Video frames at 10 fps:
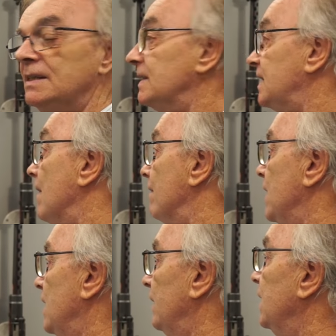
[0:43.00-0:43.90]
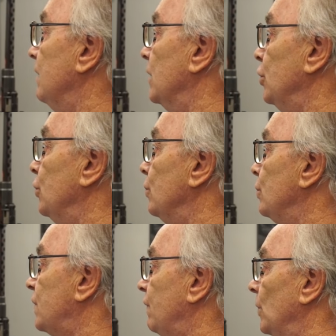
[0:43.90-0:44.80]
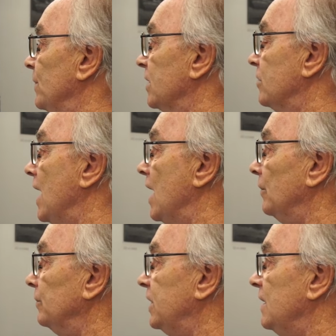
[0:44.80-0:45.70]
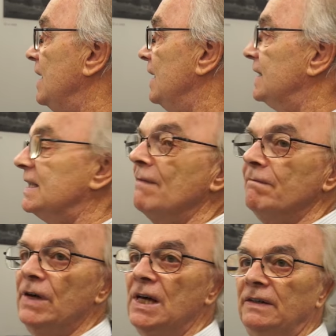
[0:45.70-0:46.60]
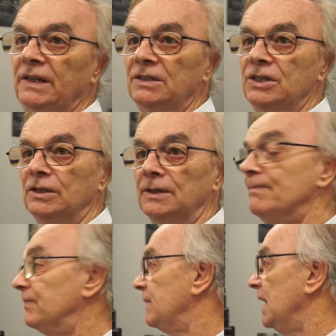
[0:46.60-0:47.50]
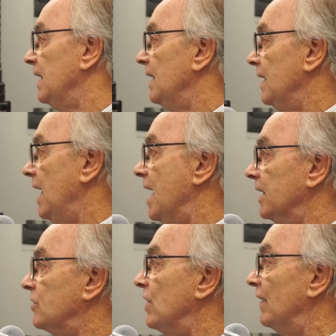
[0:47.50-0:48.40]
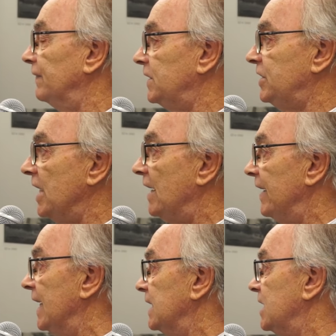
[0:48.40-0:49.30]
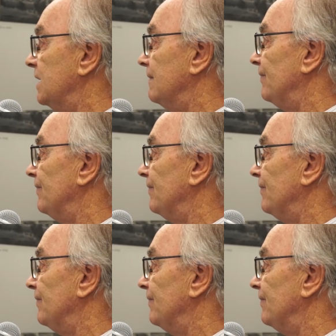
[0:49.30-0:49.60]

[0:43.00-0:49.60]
Some were even used from the ground, some were in the aircraft turret.